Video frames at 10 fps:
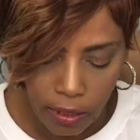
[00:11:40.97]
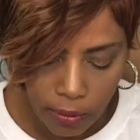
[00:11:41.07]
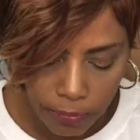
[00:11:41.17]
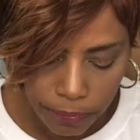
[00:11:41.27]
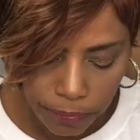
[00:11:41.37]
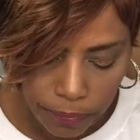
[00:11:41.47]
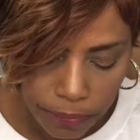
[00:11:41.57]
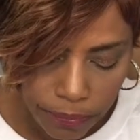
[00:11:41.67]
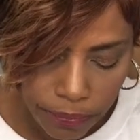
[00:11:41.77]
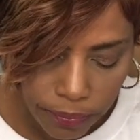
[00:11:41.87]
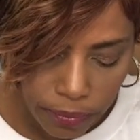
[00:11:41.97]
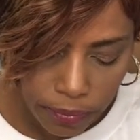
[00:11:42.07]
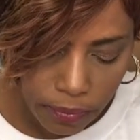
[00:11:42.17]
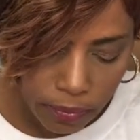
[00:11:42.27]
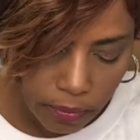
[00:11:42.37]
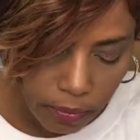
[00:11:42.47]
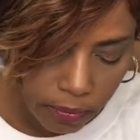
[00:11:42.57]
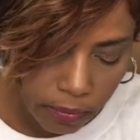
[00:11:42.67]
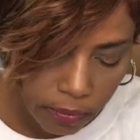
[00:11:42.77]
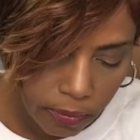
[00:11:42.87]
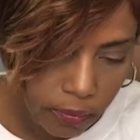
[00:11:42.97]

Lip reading: (silence)